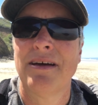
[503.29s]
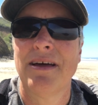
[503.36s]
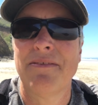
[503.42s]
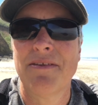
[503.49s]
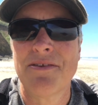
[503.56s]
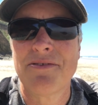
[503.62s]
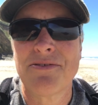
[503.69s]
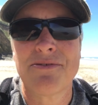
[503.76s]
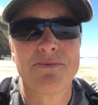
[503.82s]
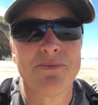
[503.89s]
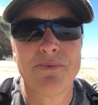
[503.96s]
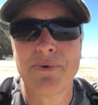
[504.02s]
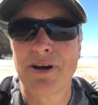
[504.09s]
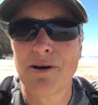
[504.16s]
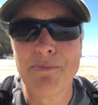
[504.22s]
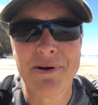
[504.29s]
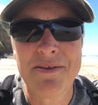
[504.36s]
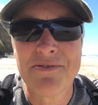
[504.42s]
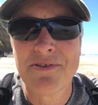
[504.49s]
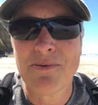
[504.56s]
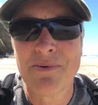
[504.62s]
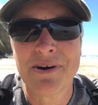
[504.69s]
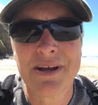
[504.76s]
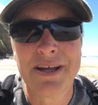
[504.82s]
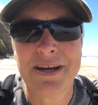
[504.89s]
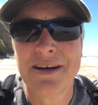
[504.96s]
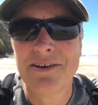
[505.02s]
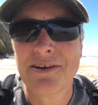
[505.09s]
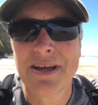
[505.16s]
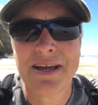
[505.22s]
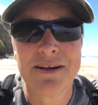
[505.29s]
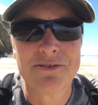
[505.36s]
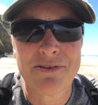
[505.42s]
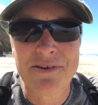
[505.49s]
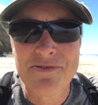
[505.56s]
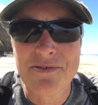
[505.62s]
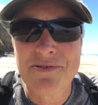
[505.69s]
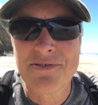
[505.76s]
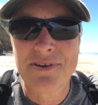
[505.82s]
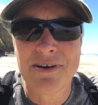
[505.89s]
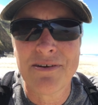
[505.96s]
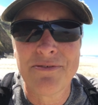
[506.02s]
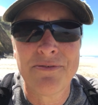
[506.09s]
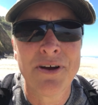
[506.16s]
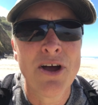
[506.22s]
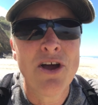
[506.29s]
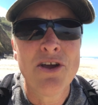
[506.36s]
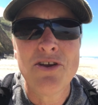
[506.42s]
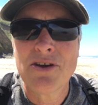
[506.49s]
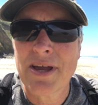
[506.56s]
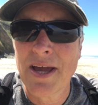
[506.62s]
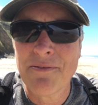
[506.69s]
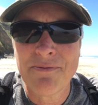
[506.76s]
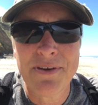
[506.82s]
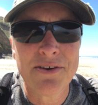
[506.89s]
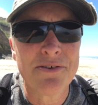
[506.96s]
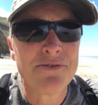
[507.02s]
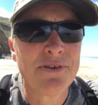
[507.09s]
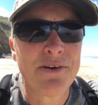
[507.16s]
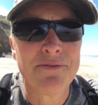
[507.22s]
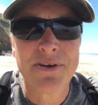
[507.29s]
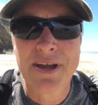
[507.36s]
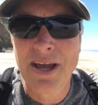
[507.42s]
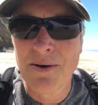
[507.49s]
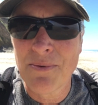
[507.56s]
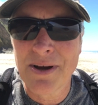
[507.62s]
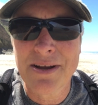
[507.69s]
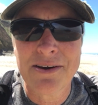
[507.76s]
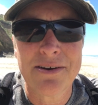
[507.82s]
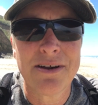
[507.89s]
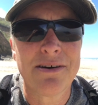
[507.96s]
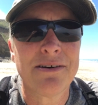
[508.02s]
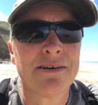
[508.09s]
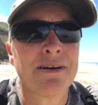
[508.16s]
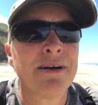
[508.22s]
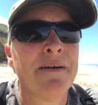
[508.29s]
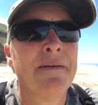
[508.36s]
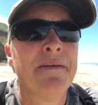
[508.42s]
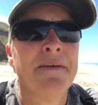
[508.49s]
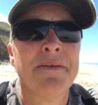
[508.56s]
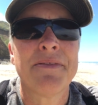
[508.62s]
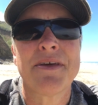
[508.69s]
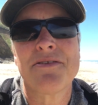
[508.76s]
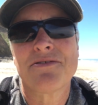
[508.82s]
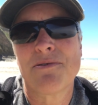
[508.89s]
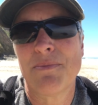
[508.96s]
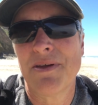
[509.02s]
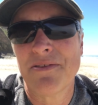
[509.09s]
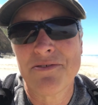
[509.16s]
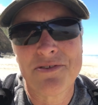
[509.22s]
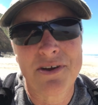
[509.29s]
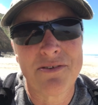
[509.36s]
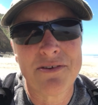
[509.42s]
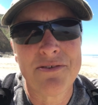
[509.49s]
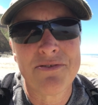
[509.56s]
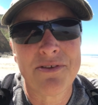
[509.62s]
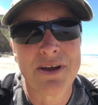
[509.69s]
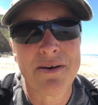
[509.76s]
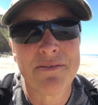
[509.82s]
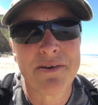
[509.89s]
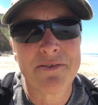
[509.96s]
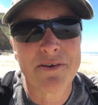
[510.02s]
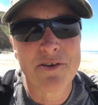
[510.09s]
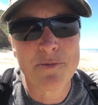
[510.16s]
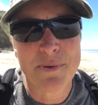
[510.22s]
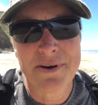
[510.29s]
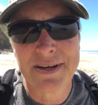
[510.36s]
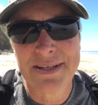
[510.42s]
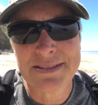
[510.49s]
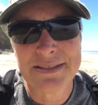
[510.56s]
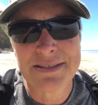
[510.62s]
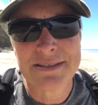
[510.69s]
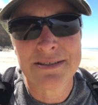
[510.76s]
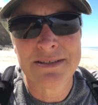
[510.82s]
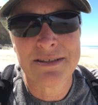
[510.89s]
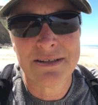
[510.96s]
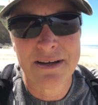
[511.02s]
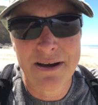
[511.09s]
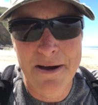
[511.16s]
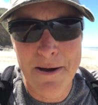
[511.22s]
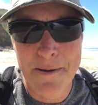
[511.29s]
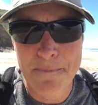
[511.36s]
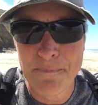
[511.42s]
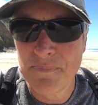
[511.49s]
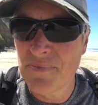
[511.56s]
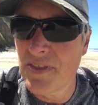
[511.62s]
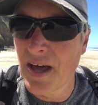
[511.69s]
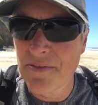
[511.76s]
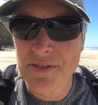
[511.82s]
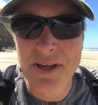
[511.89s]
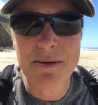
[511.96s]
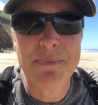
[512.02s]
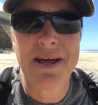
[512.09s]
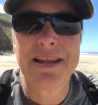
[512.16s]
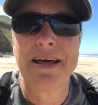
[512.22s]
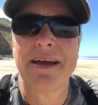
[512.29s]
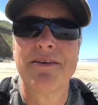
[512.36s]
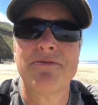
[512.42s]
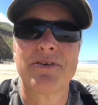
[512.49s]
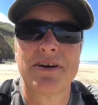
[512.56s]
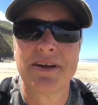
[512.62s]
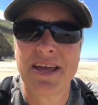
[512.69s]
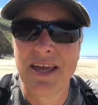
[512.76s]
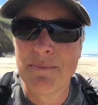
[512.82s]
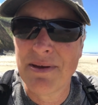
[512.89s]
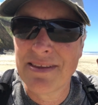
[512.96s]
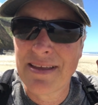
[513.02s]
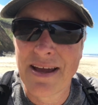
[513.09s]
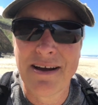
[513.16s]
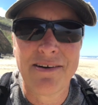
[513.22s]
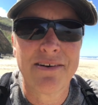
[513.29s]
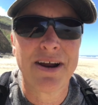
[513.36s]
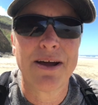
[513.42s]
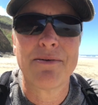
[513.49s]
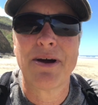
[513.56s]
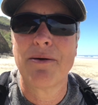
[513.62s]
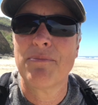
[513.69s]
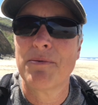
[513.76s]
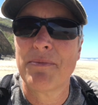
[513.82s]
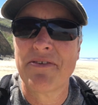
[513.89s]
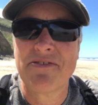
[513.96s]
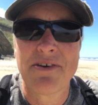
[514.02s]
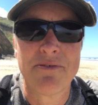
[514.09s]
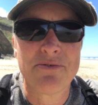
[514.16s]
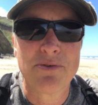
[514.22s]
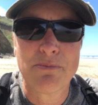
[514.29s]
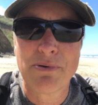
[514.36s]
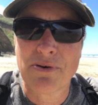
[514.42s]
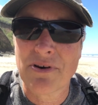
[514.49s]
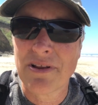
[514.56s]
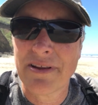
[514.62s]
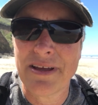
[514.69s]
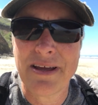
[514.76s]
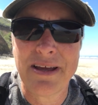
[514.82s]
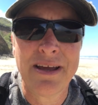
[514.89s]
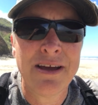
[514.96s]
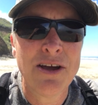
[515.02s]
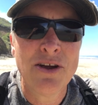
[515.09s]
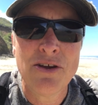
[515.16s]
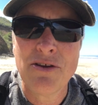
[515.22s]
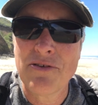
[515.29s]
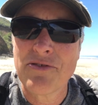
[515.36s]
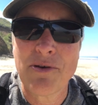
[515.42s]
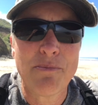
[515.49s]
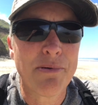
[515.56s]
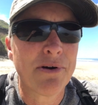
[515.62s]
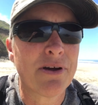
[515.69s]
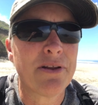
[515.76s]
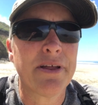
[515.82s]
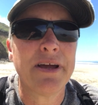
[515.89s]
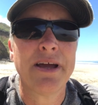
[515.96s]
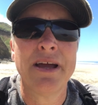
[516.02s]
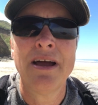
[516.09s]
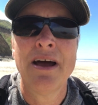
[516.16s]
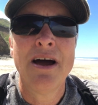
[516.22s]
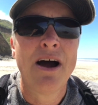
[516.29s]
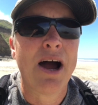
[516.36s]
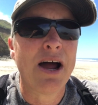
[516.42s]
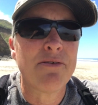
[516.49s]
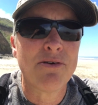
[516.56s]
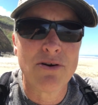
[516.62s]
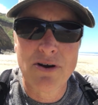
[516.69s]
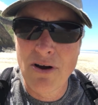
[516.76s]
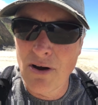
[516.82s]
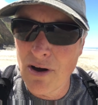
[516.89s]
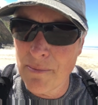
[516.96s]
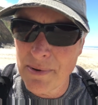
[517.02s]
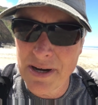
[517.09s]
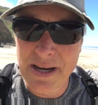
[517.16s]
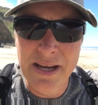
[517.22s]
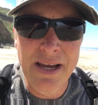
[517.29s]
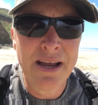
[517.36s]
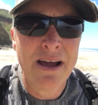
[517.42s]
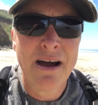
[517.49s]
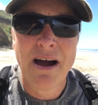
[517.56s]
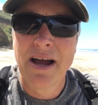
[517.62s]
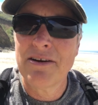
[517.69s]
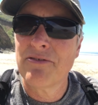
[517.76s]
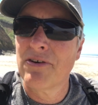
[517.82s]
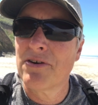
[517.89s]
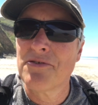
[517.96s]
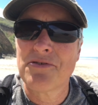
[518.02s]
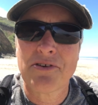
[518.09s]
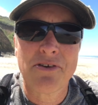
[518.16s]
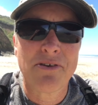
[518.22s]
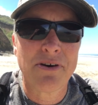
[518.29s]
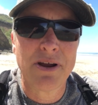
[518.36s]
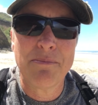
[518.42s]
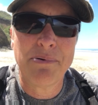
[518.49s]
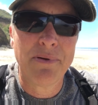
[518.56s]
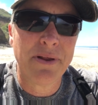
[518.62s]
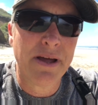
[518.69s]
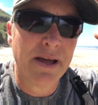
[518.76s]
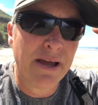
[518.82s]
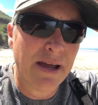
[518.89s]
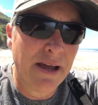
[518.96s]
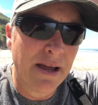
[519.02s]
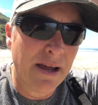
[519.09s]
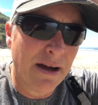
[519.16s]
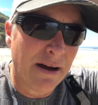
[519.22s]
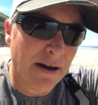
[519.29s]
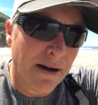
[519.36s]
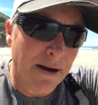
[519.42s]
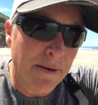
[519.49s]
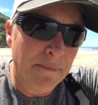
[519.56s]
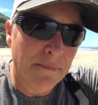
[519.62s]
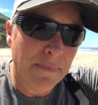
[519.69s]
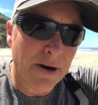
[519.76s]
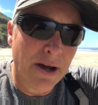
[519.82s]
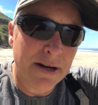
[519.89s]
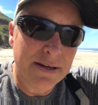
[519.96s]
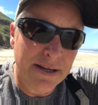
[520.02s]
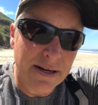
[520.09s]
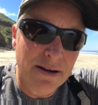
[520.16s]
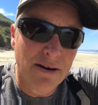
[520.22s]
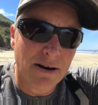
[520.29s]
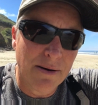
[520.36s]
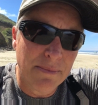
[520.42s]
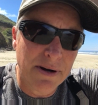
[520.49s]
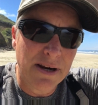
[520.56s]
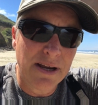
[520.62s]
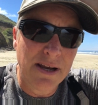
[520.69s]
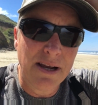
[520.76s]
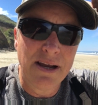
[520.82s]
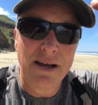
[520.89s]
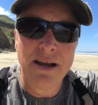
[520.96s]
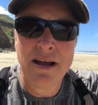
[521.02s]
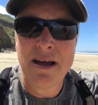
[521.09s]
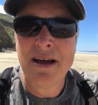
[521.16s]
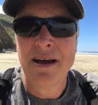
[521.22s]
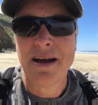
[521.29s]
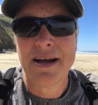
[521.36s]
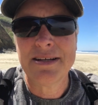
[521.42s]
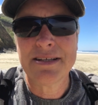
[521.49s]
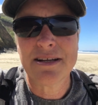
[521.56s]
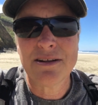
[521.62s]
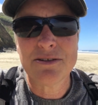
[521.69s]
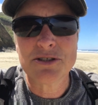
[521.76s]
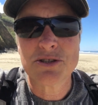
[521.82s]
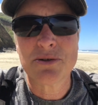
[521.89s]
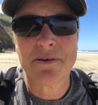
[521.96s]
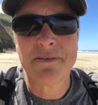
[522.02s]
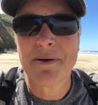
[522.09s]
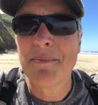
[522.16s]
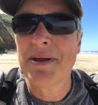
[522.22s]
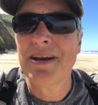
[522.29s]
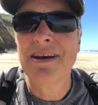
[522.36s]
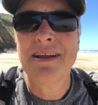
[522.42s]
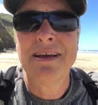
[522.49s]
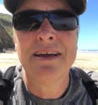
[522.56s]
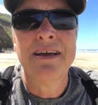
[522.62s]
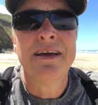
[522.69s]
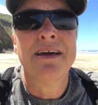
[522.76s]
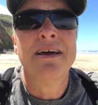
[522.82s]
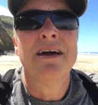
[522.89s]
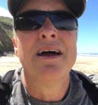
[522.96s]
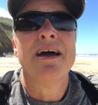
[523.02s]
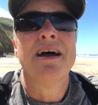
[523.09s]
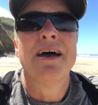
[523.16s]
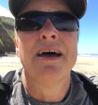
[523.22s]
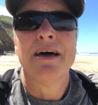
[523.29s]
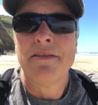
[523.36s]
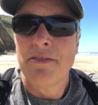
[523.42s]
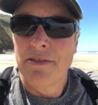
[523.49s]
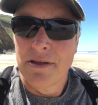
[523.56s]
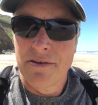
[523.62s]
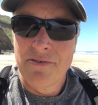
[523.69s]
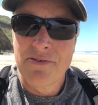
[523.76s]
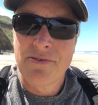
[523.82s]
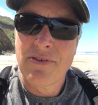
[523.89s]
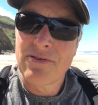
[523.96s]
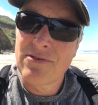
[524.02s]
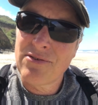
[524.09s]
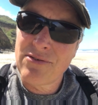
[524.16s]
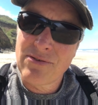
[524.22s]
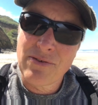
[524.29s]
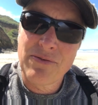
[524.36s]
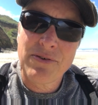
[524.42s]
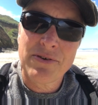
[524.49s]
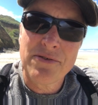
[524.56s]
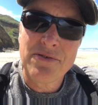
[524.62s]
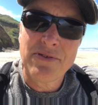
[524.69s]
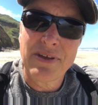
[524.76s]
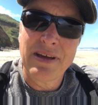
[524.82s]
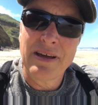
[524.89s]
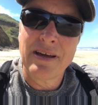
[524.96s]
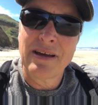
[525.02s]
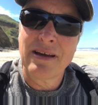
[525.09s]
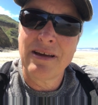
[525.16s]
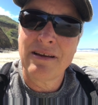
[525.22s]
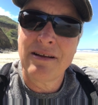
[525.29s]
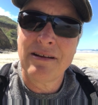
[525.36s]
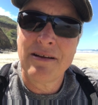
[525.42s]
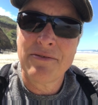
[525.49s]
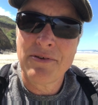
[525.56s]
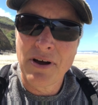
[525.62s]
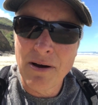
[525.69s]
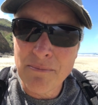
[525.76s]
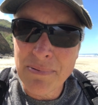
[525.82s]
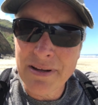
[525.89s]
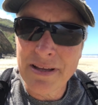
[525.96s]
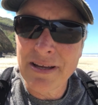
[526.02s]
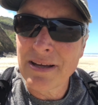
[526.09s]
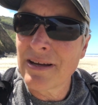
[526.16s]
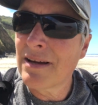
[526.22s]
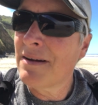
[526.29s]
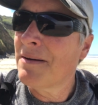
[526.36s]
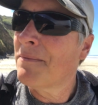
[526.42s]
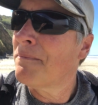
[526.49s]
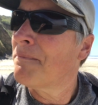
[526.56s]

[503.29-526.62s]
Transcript: And this, when your brain's not working and you can't dress yourself, you can't feed yourself, you can't walk your dog, that's to me the scariest thing I've ever experienced. Um, nothing in my life could keep me down. I, I put myself through Berkeley. UC Berkeley. I wrote comedy. I wrote a screenplay. Um, I did comedy. I did a little short. I mean, this. This is the first thing, and it's humbling.